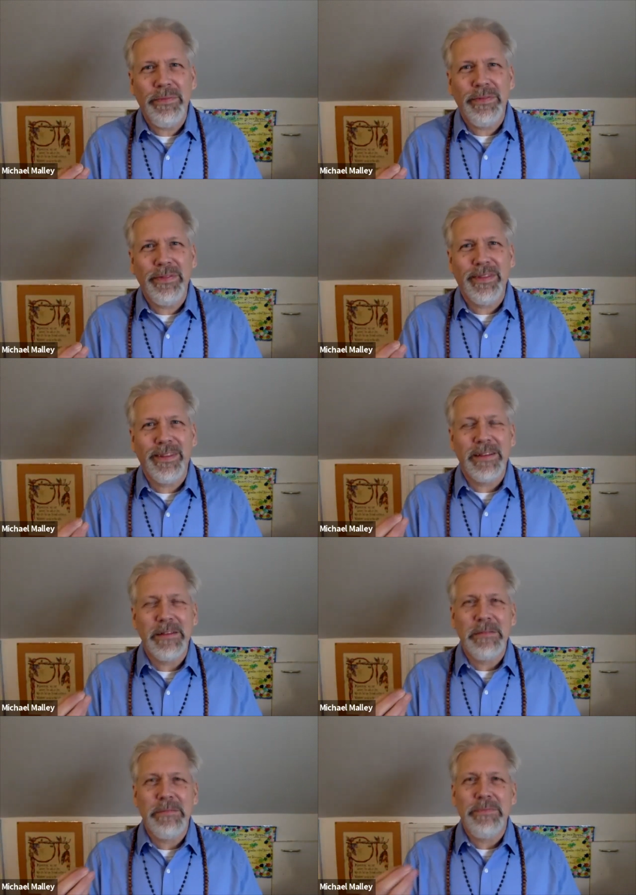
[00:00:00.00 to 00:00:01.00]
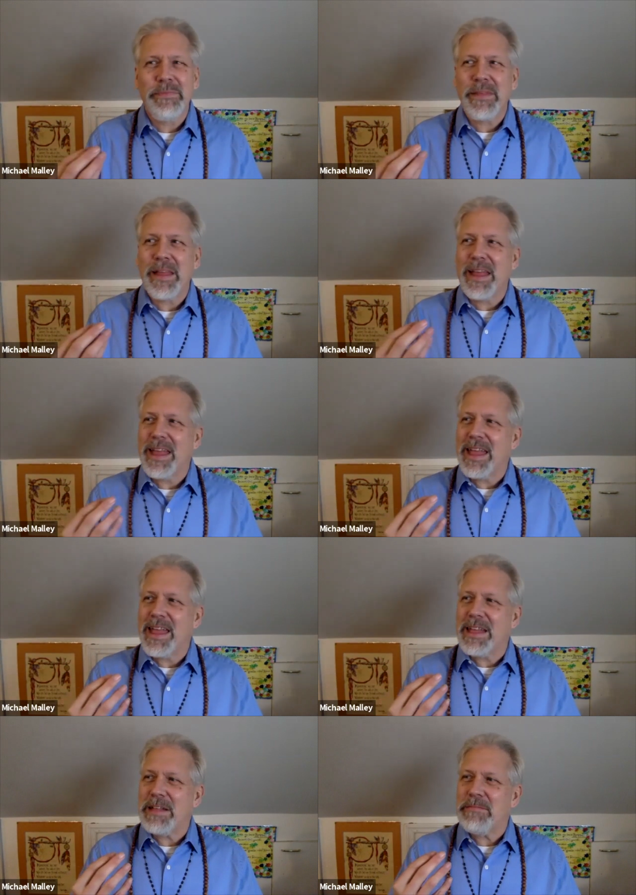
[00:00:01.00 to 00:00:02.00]

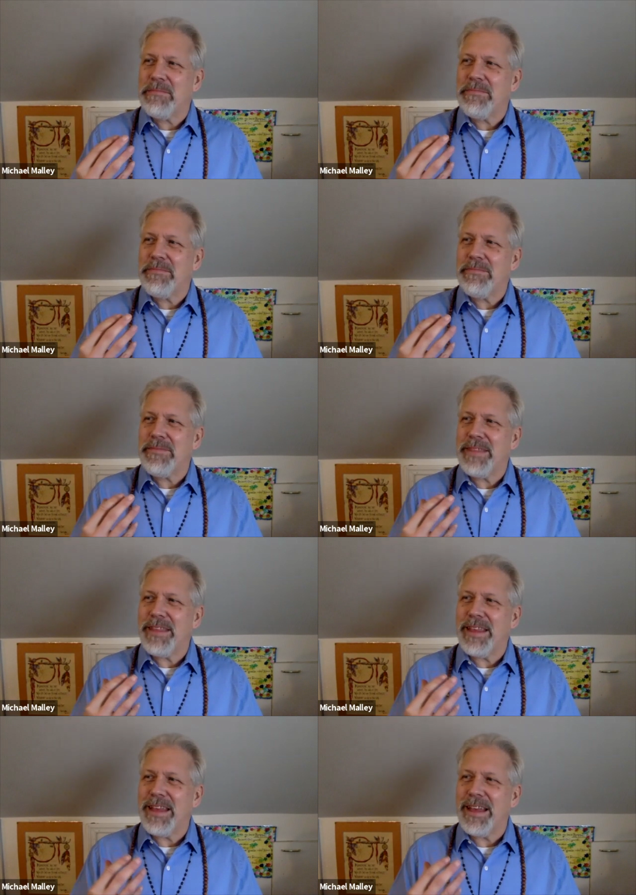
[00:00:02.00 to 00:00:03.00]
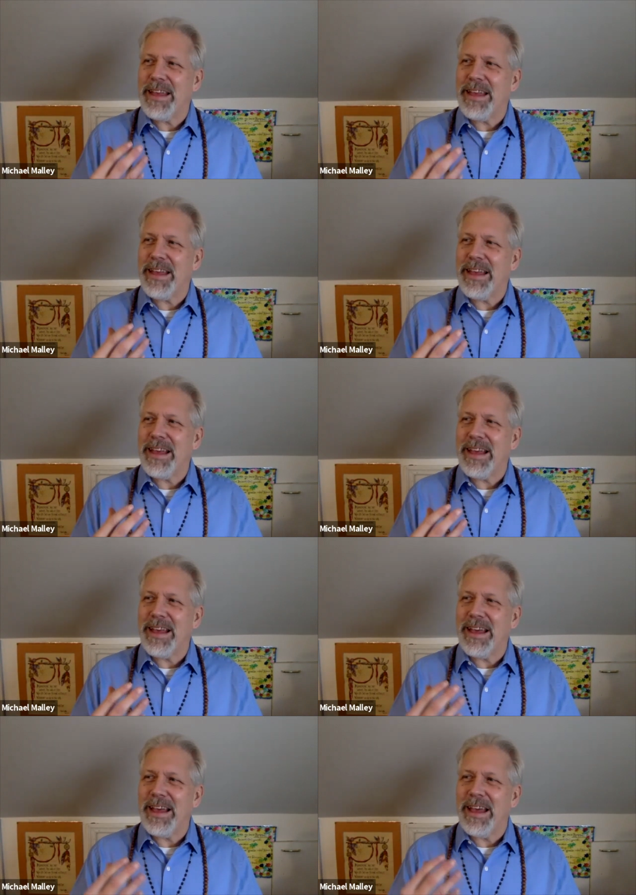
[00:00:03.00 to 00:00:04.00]
Nobody speaks.